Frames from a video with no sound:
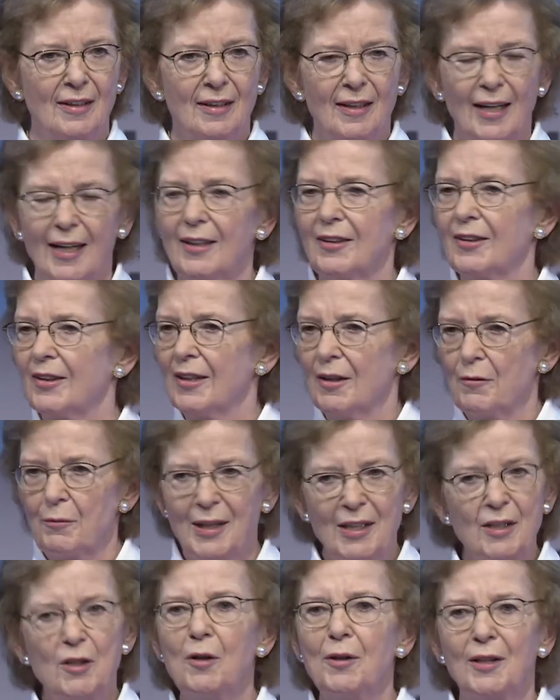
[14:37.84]
and
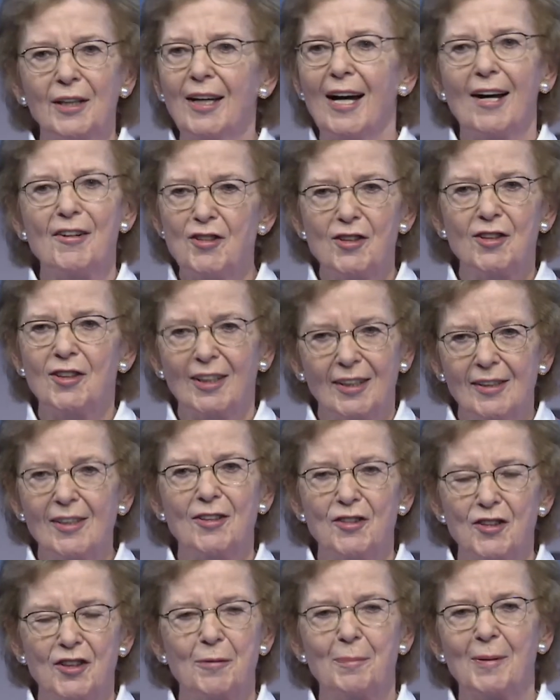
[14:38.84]
we know the gadgets
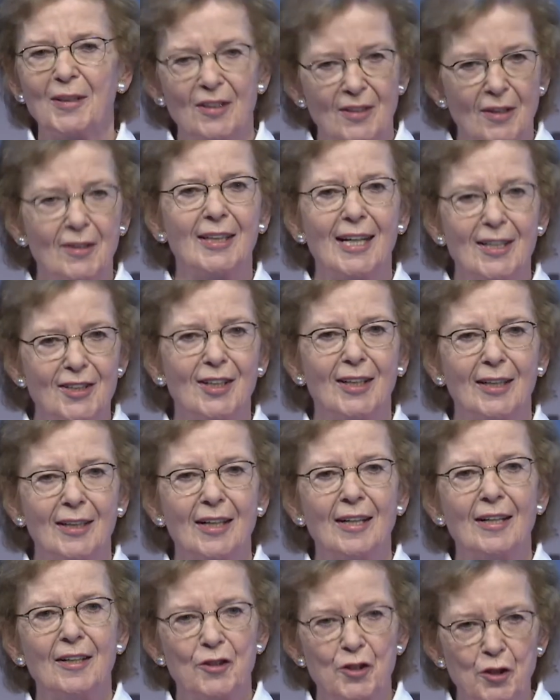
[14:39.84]
exist, but they're not getting
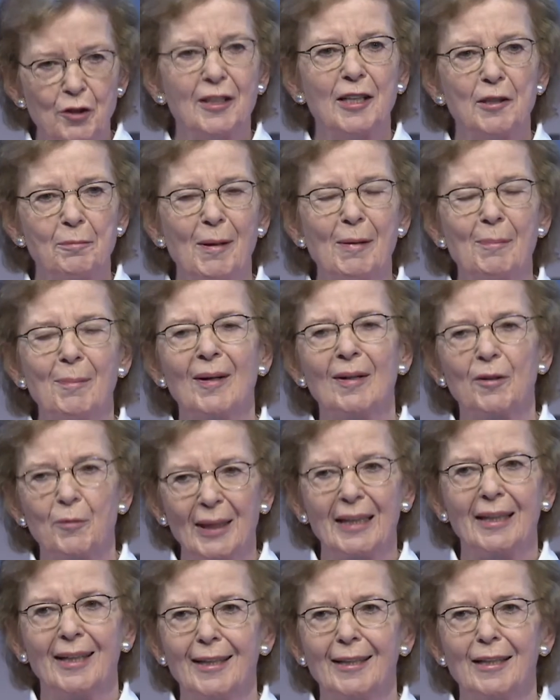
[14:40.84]
to these people
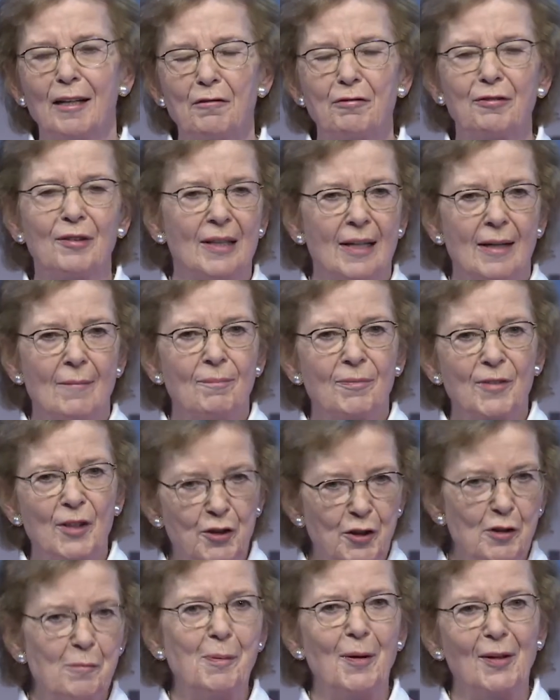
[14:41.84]
quickly enough, the
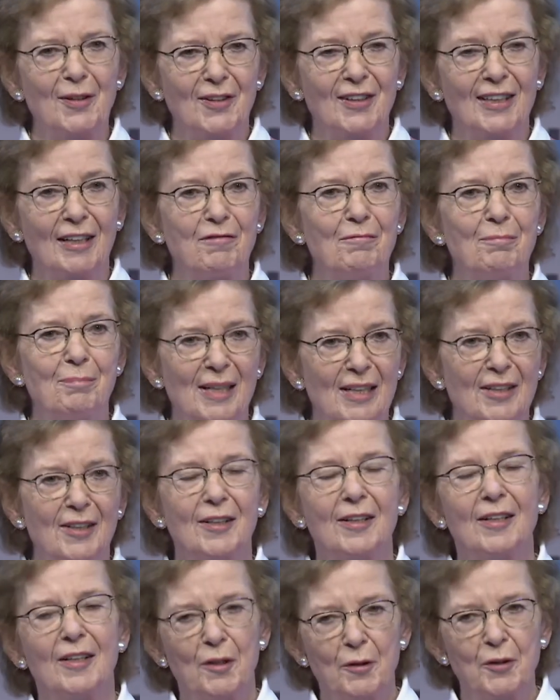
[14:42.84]
2.7
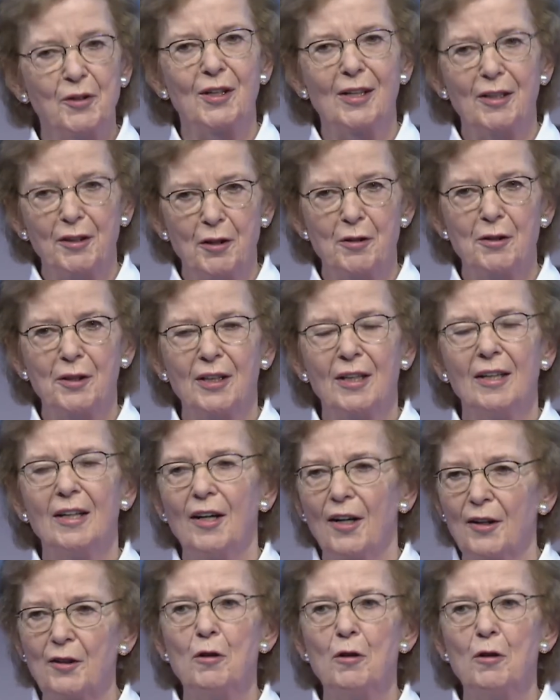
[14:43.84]
billion who still cook on